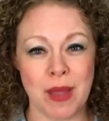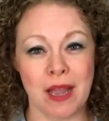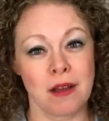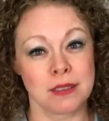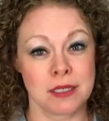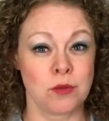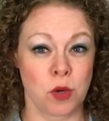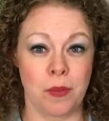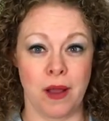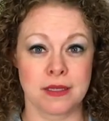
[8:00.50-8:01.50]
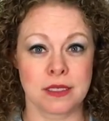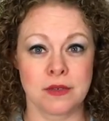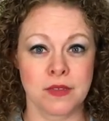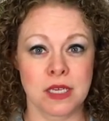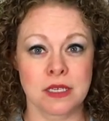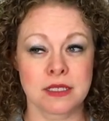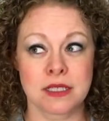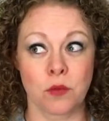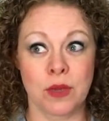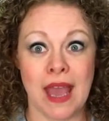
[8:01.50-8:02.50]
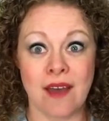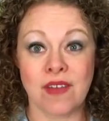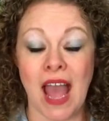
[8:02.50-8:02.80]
back onto the more positive things that we have